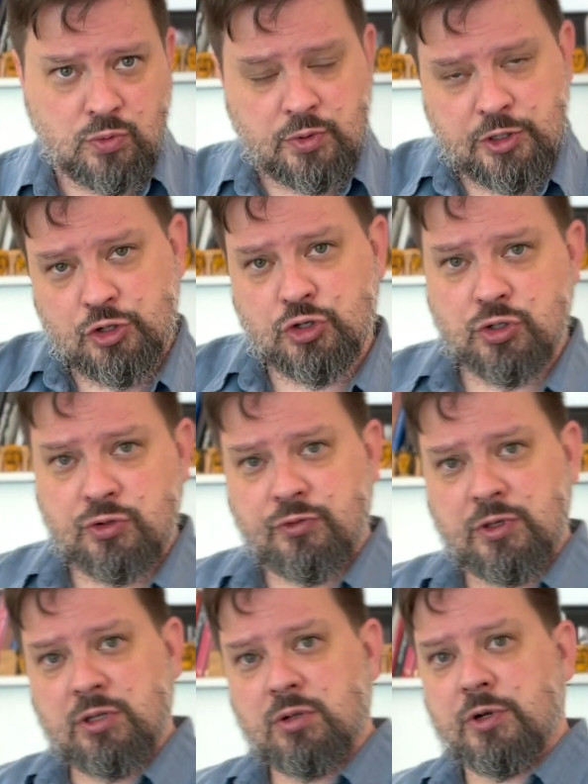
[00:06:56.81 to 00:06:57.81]
or what you should
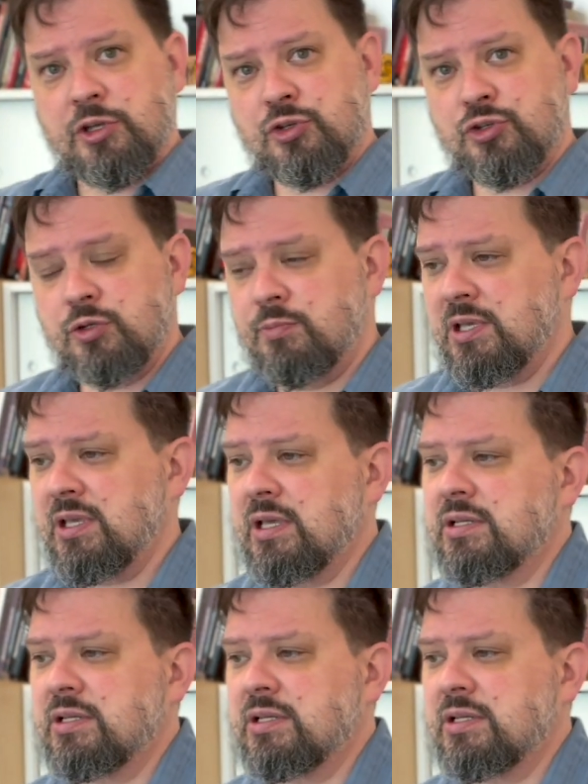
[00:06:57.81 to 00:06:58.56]
feel, what you should be.